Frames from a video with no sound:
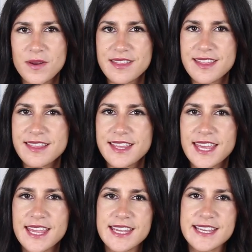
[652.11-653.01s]
but I think the
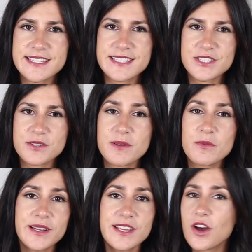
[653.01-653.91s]
key is to be
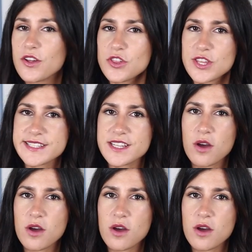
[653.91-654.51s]
really conscious